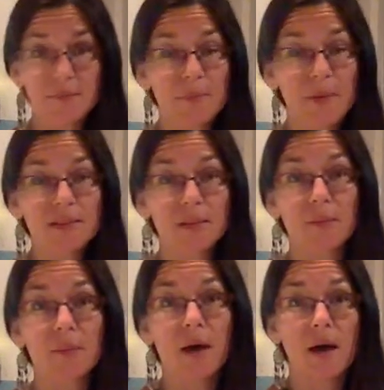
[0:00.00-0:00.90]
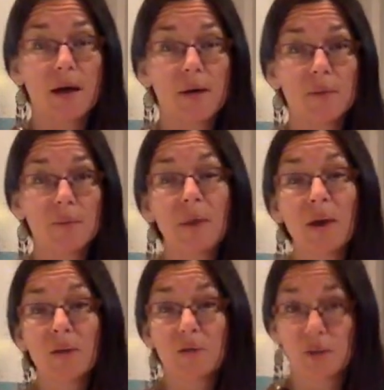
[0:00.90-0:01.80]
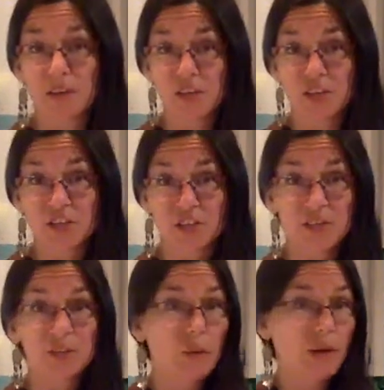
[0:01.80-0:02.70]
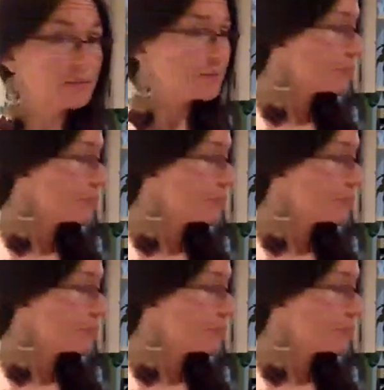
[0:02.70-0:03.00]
Makes them better for your digestion as well.